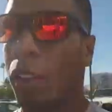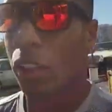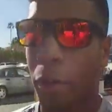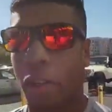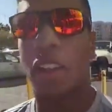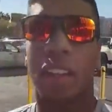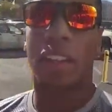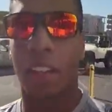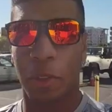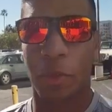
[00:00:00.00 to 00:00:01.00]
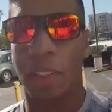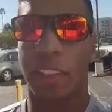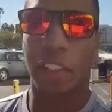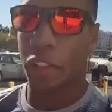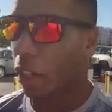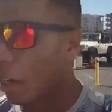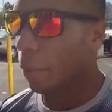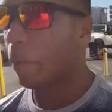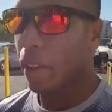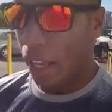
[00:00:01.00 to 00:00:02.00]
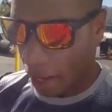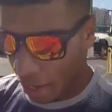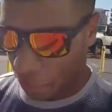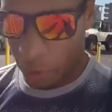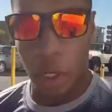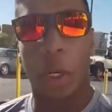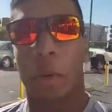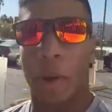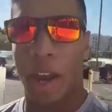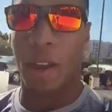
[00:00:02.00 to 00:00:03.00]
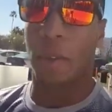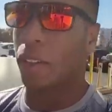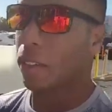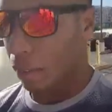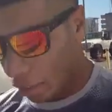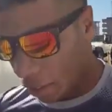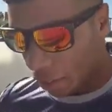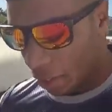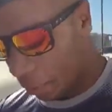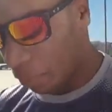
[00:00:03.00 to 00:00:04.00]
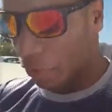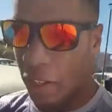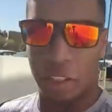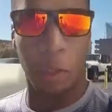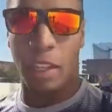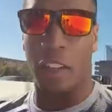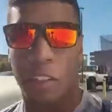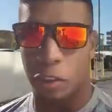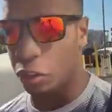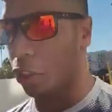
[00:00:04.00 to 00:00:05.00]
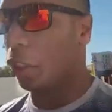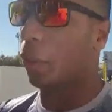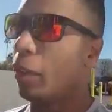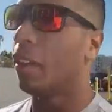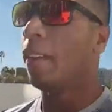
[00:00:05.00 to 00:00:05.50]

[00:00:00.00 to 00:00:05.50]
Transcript: So we're gonna eat lunch with D-Sharp, and then we're gonna go around to find locations to shoot.